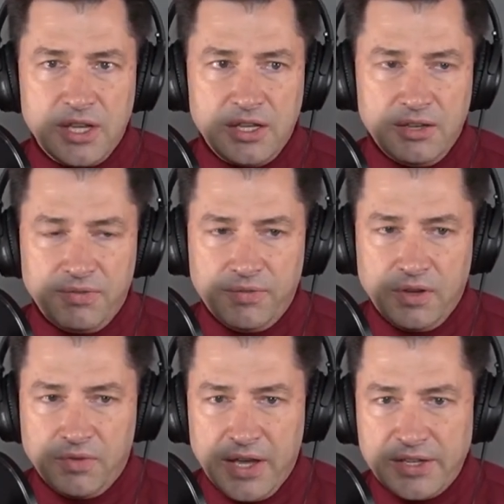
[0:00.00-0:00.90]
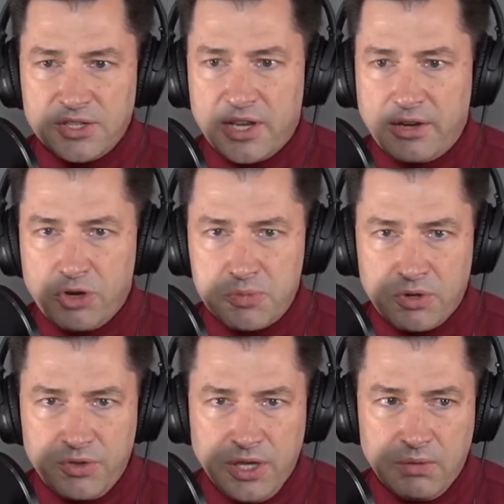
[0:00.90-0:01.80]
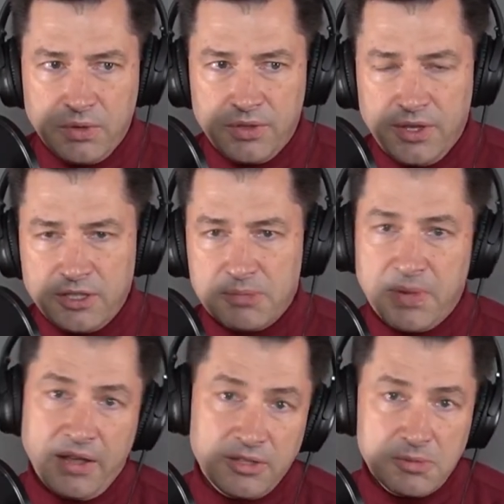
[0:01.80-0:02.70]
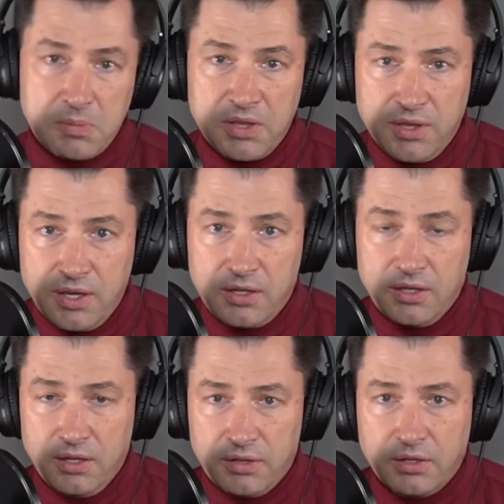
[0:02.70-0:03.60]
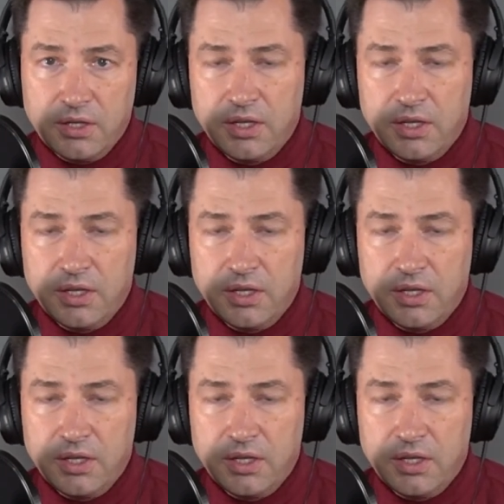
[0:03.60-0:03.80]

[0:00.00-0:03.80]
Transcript: and you've got design groups that are thinking one thing and pilots maybe thinking another.